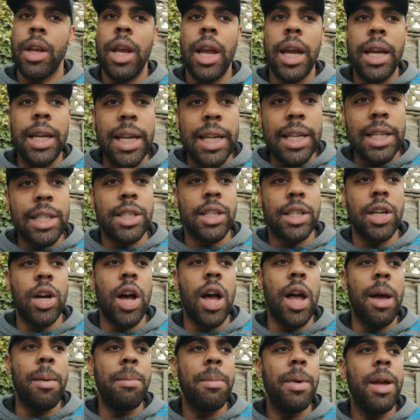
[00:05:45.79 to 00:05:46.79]
He needs
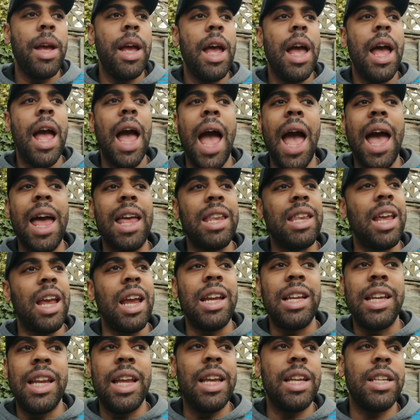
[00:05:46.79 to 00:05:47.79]
time, and
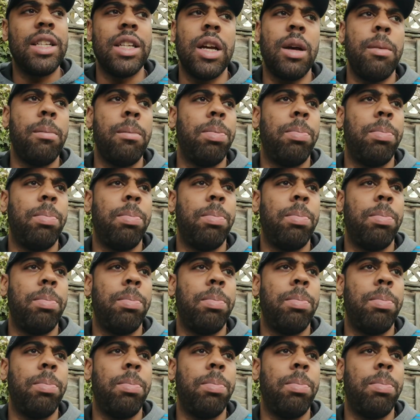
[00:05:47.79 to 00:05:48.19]
he needs